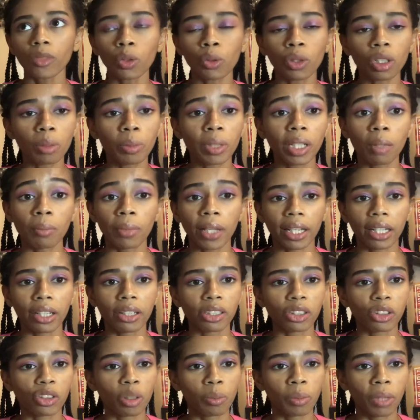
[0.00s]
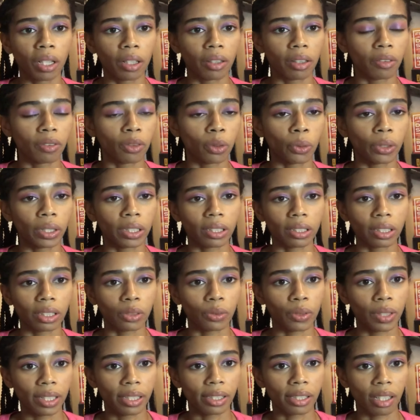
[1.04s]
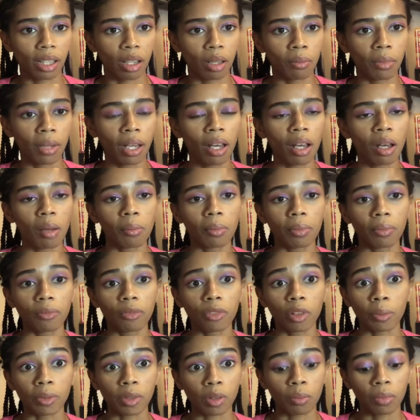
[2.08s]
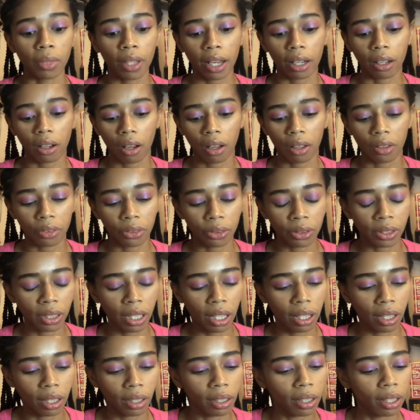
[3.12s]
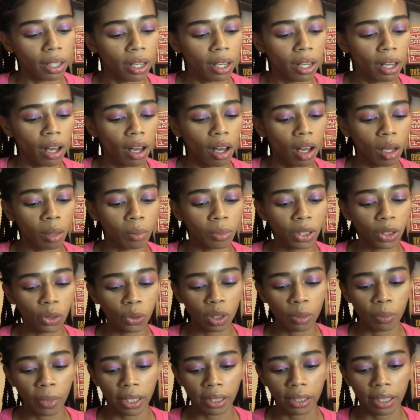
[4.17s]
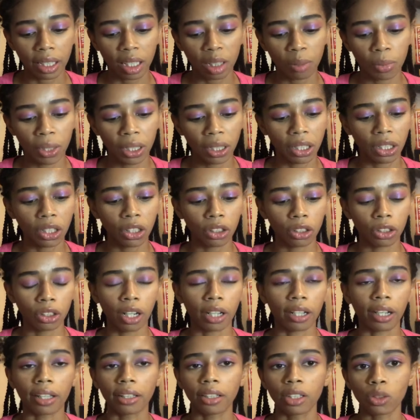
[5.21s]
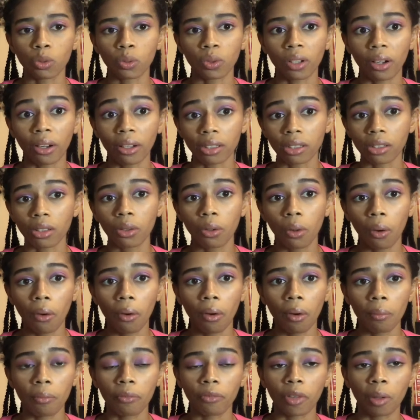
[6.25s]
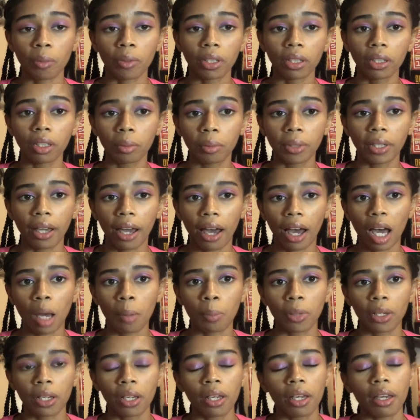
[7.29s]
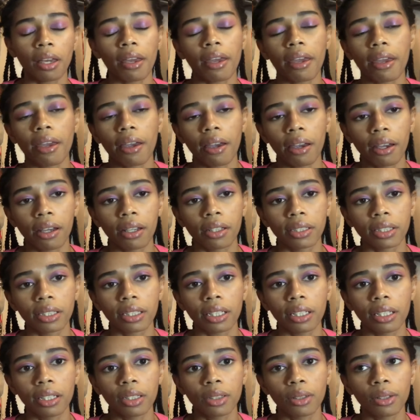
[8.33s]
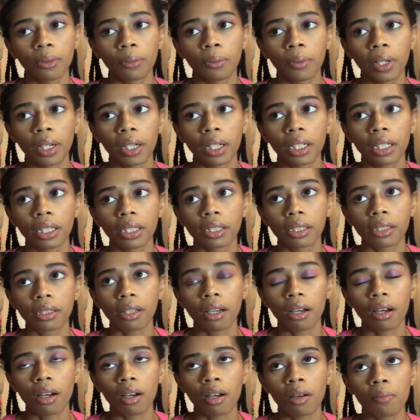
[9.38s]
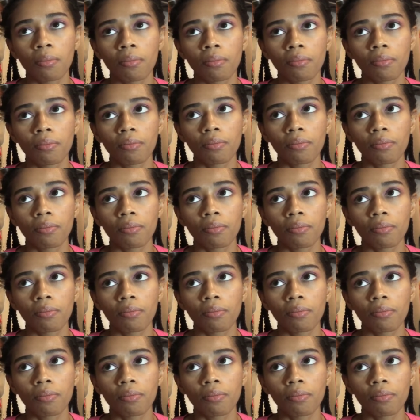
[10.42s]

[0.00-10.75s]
with it being Black History Month, of course, let's read some from some Black authors. And this was my second pick here. I got this one also from the Libby app, and it was the